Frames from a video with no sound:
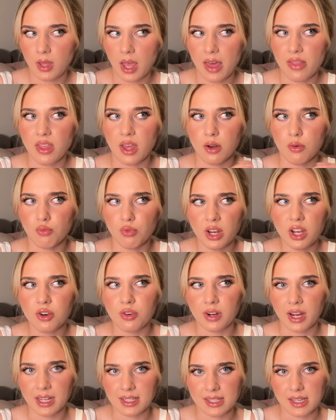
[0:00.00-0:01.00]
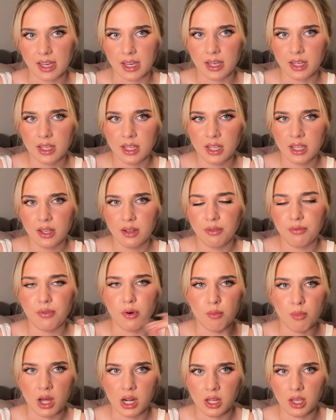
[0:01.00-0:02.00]
and then recreate it
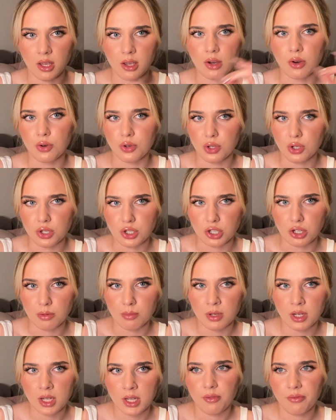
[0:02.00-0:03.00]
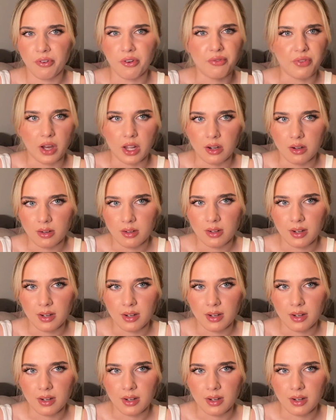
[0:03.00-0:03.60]
for money on YouTube for fun.